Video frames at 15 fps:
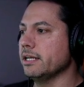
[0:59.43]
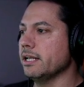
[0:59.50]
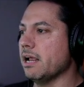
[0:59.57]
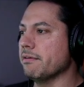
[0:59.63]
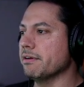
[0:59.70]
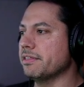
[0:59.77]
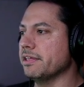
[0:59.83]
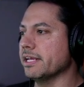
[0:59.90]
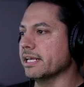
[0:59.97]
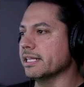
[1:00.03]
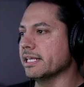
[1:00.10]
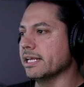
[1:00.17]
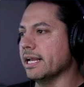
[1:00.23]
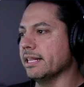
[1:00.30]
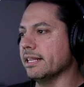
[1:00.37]
Everything in
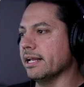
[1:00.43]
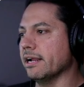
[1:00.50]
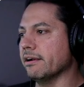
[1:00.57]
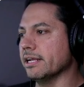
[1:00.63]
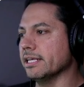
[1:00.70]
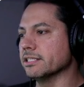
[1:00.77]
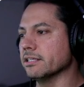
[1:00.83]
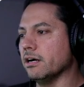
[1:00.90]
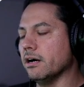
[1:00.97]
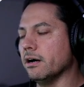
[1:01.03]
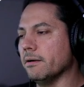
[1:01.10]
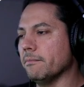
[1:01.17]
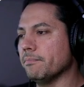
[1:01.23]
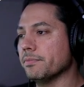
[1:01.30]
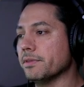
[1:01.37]
the end there is
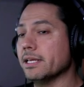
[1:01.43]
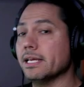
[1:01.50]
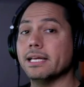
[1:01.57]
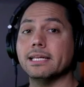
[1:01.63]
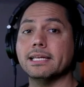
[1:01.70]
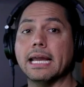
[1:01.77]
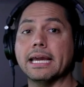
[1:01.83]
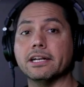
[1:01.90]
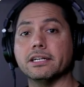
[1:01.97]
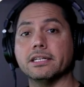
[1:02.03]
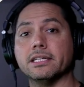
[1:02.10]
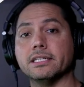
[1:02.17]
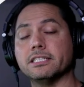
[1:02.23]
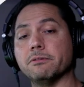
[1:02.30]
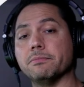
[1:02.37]
all catered
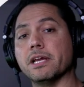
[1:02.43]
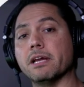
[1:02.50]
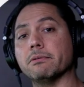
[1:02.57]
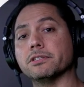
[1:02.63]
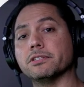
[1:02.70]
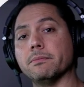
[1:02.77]
to be able to